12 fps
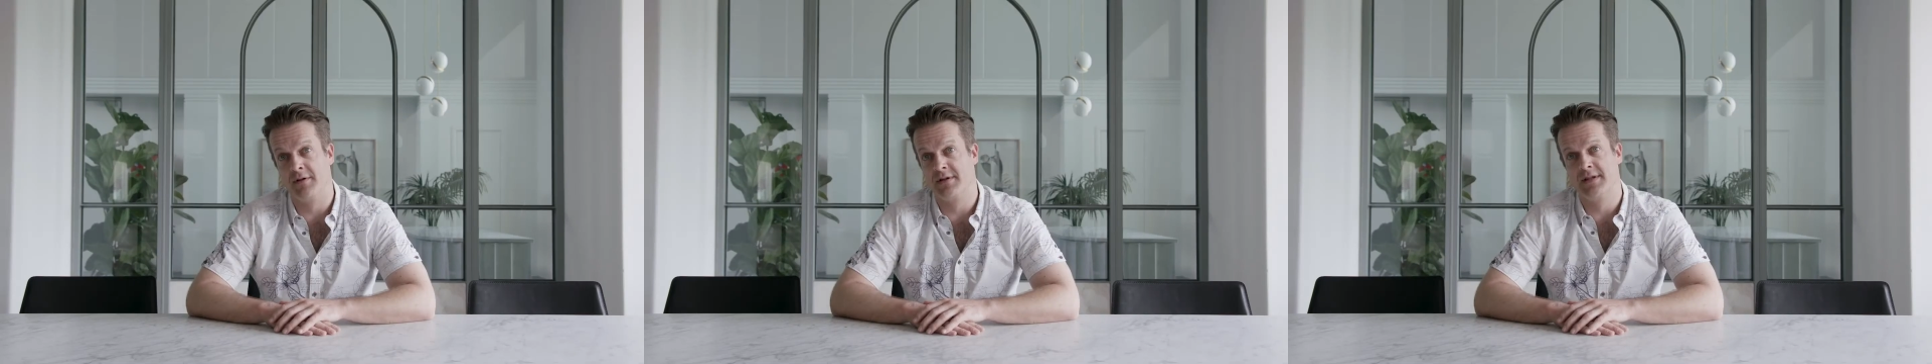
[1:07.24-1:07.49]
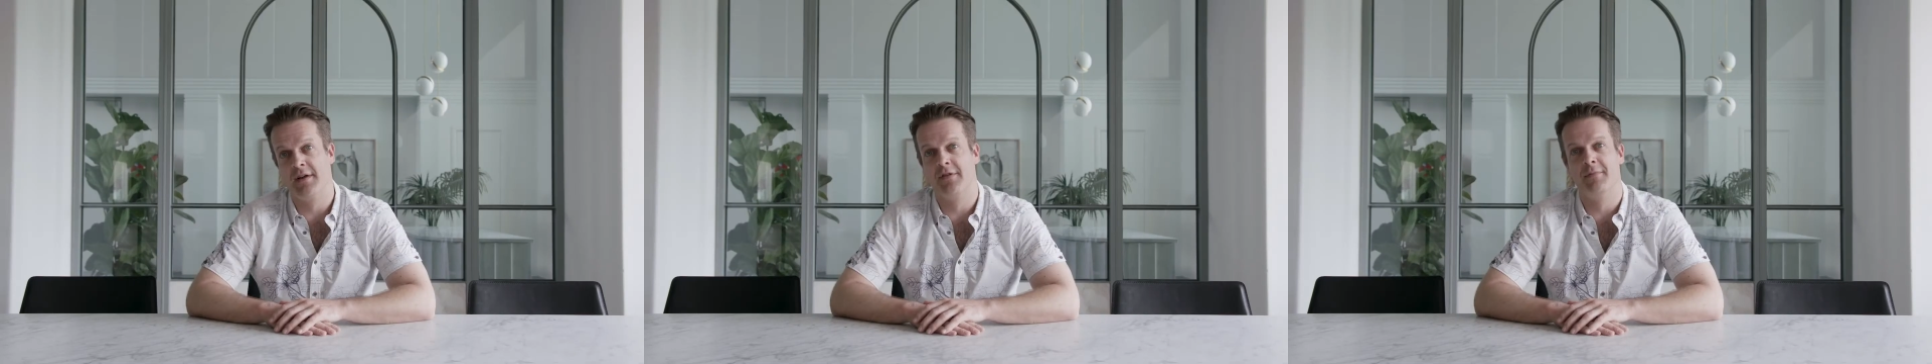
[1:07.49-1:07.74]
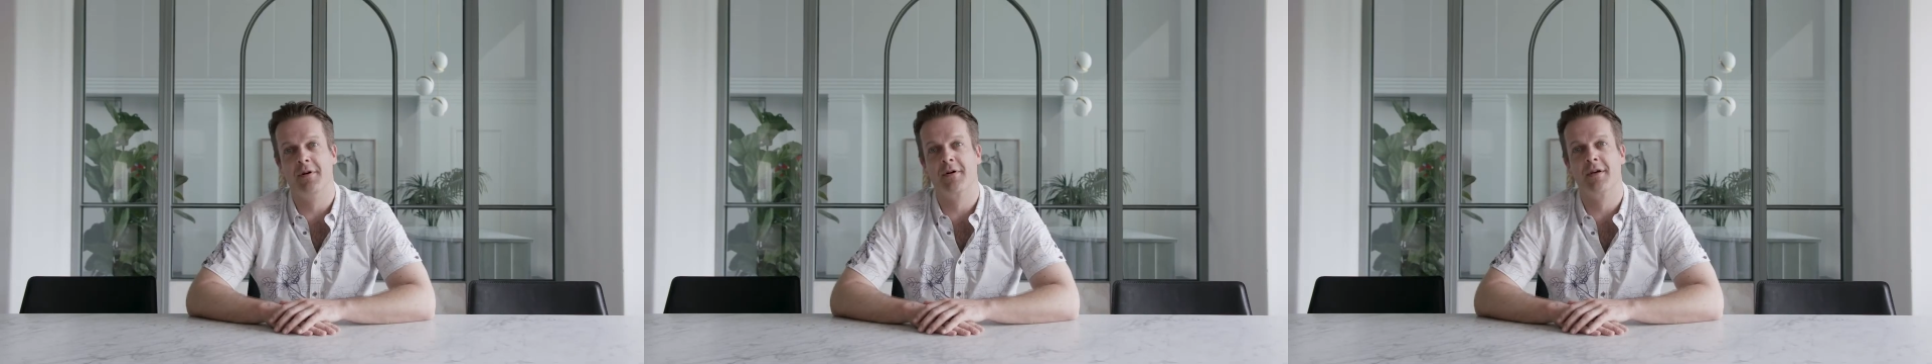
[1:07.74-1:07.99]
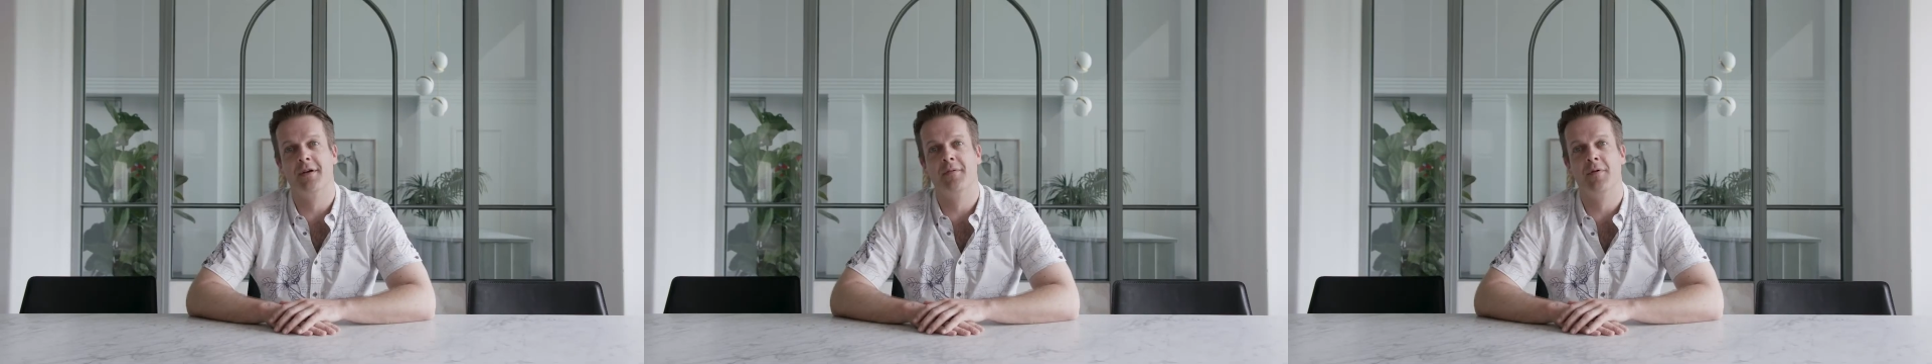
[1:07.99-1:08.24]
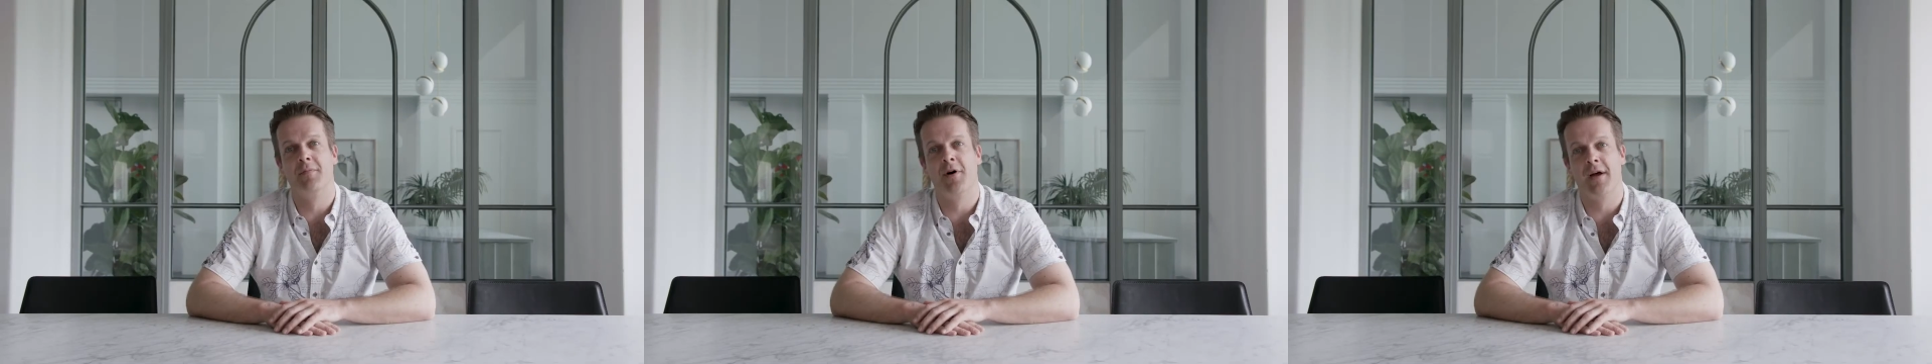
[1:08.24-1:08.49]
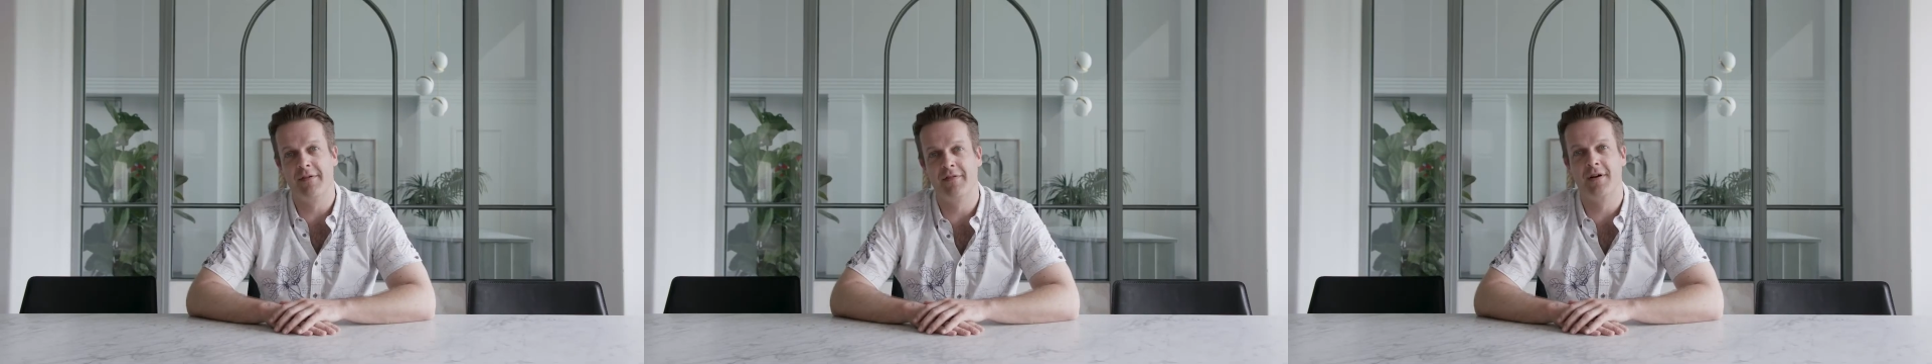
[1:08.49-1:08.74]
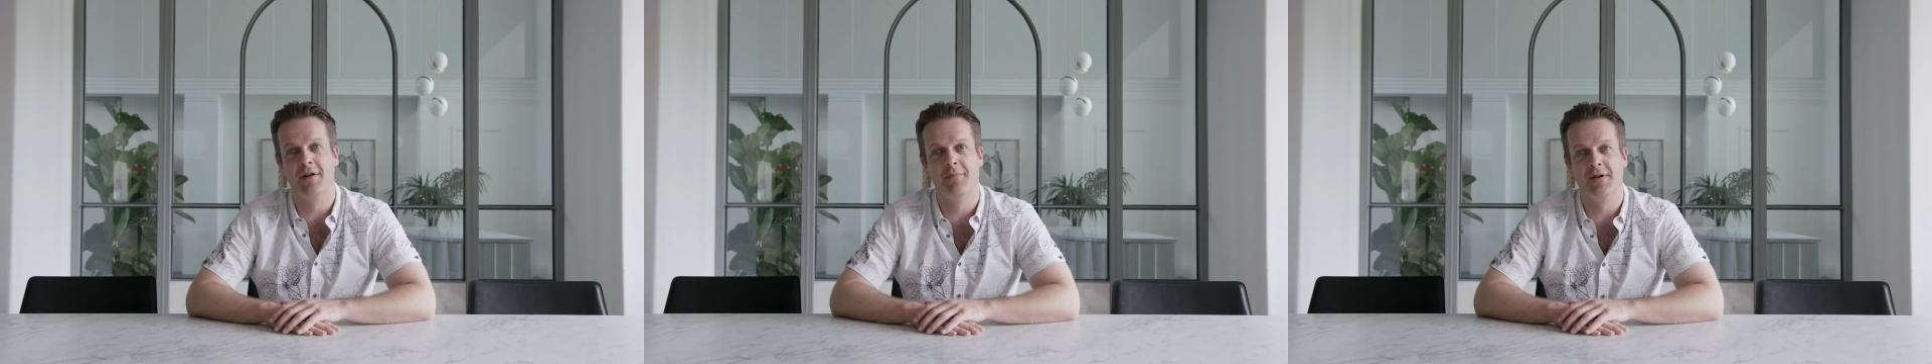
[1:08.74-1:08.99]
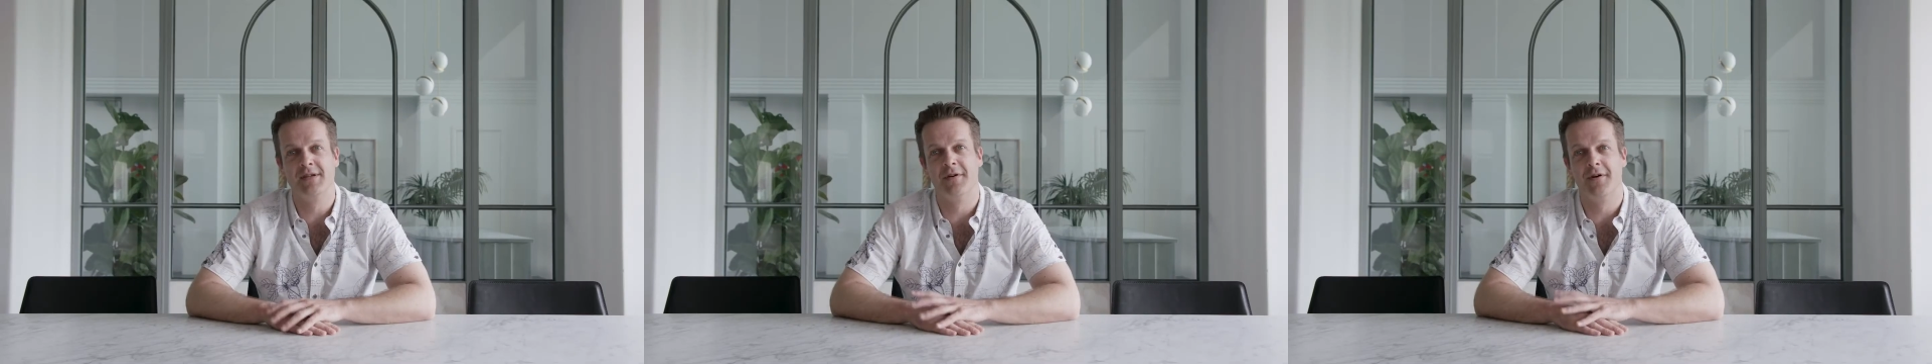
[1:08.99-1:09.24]
that's South American, we buy African
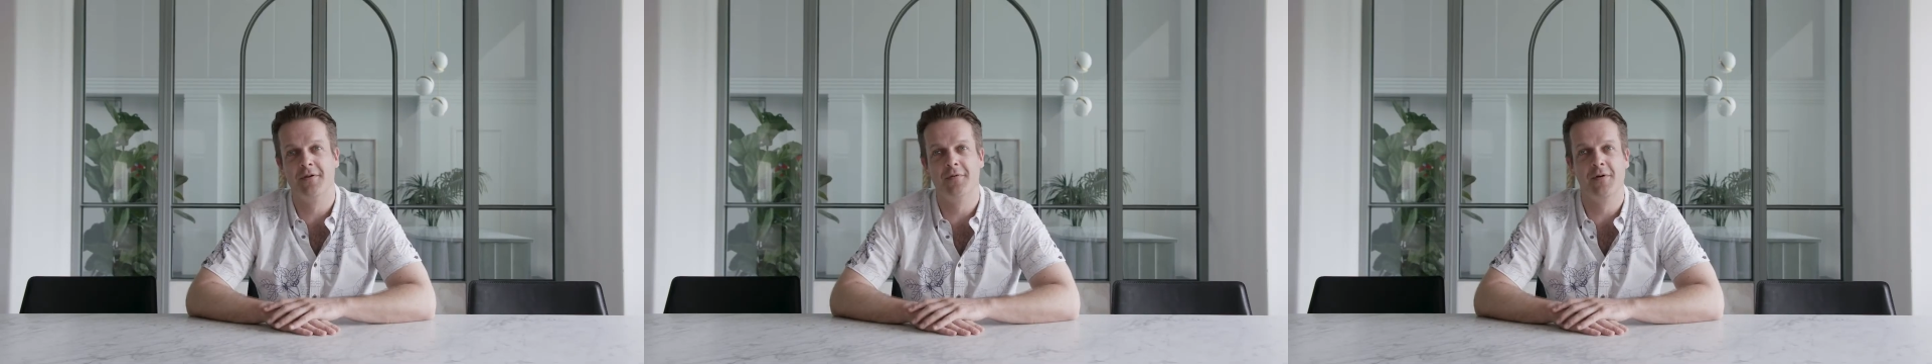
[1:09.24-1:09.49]
material,